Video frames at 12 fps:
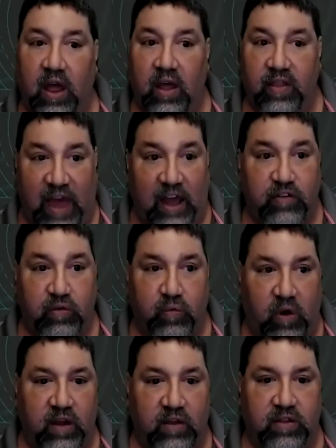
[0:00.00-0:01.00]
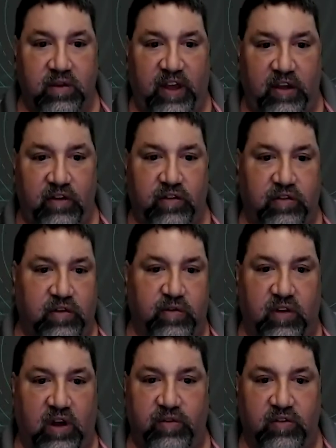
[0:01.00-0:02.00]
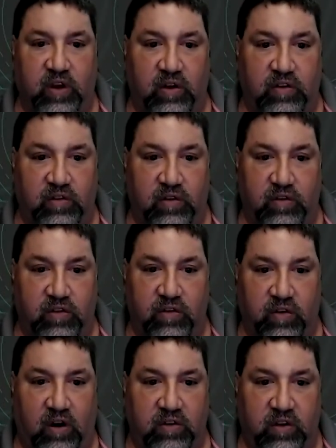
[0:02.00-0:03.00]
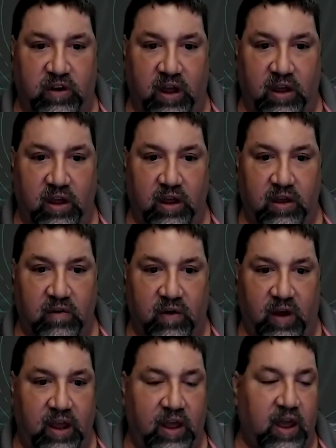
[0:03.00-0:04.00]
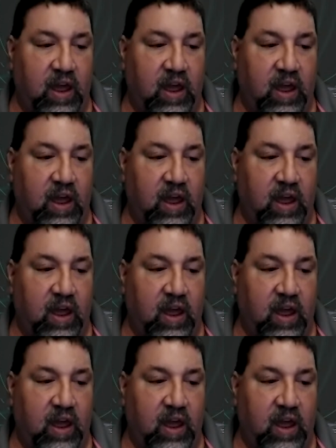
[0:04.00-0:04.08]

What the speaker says: That's what the basis of cybersecurity solutions are today, right?